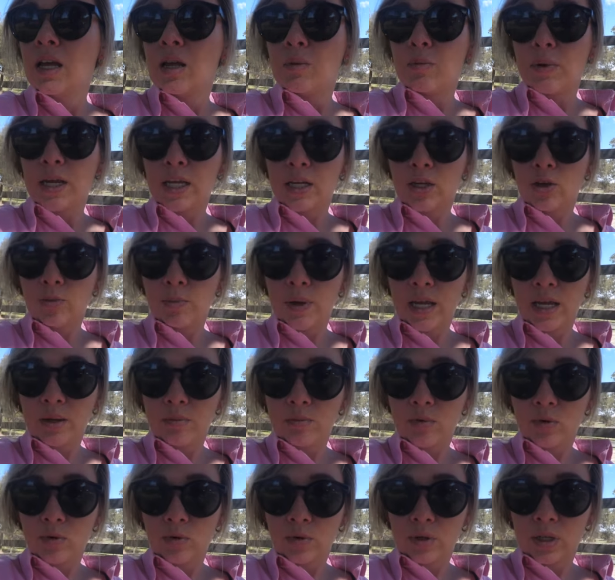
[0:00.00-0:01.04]
meet new
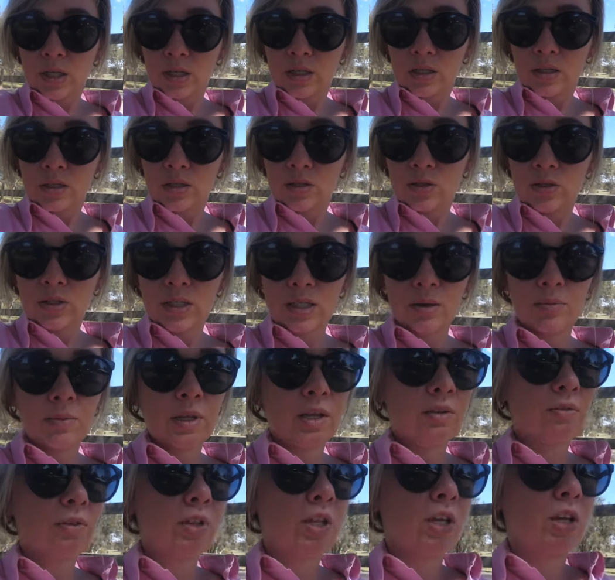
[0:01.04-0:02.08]
people and do
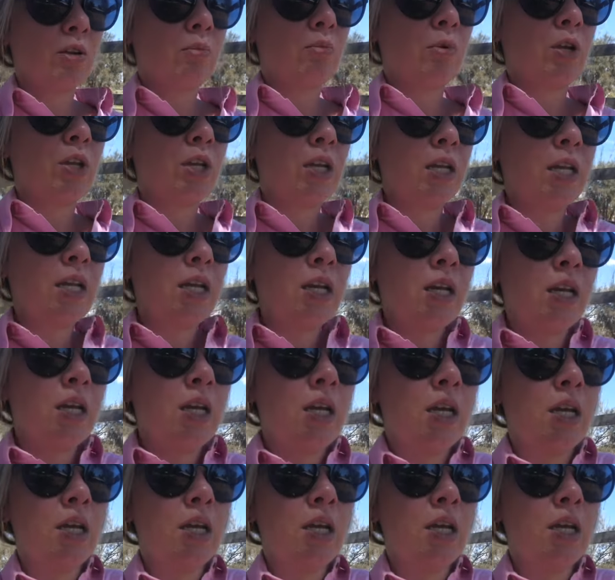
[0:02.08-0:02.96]
something for the community.